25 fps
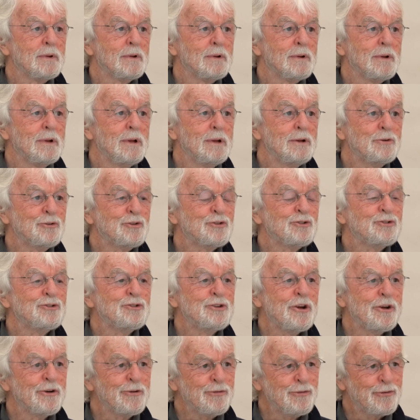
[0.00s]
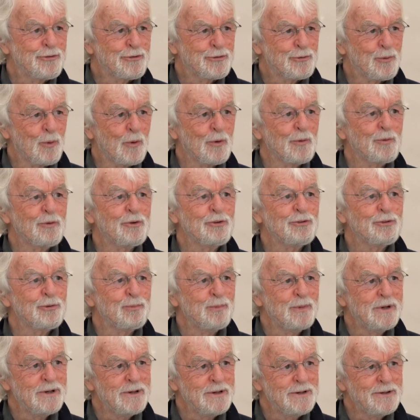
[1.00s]
It shifts what this
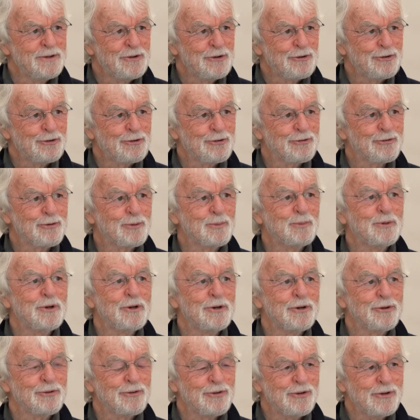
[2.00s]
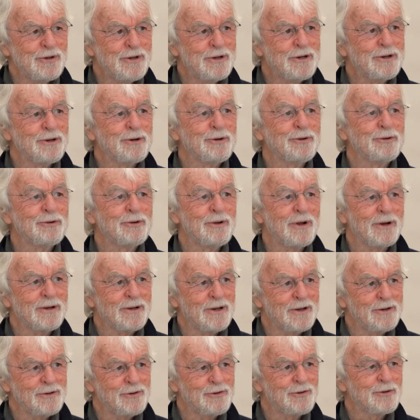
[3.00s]
means from year to year and
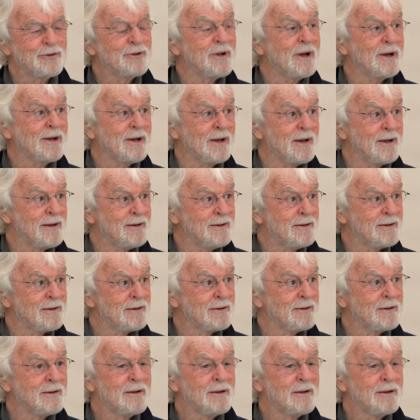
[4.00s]
decade to decade.